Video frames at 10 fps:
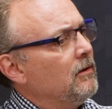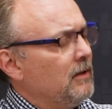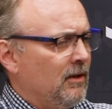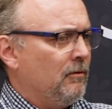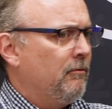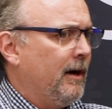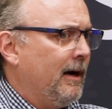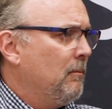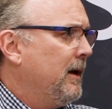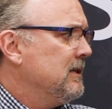It'll
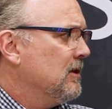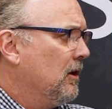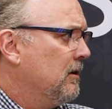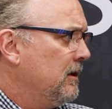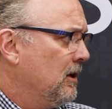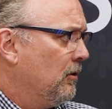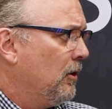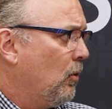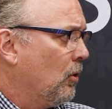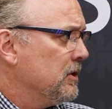vary based on, you know, the
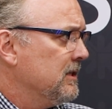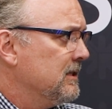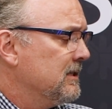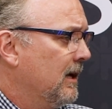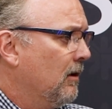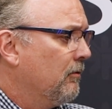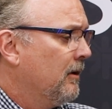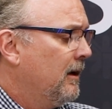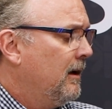course itself.